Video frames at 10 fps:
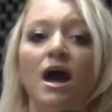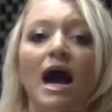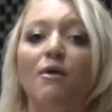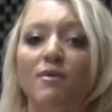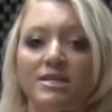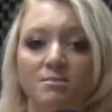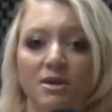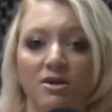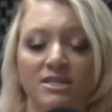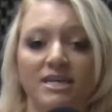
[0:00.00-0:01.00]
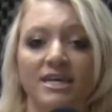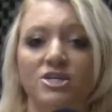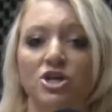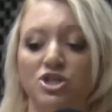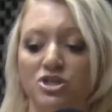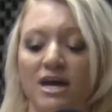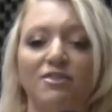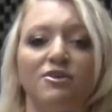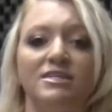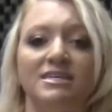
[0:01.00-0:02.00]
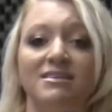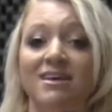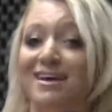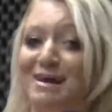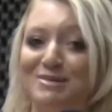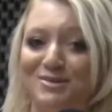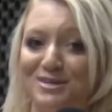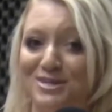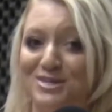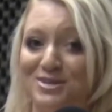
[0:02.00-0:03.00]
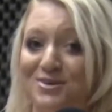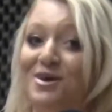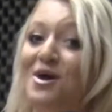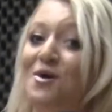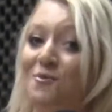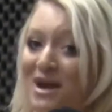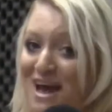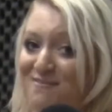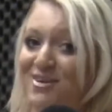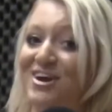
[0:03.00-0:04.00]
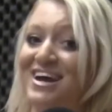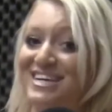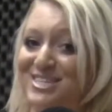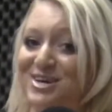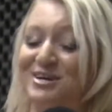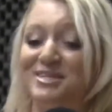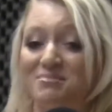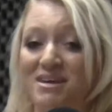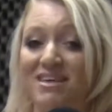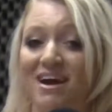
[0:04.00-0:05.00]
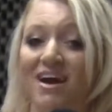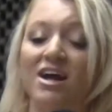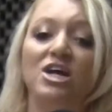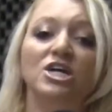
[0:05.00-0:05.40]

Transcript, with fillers: I wanted to be on stage on July 13th and I was going to do whatever it took to be there.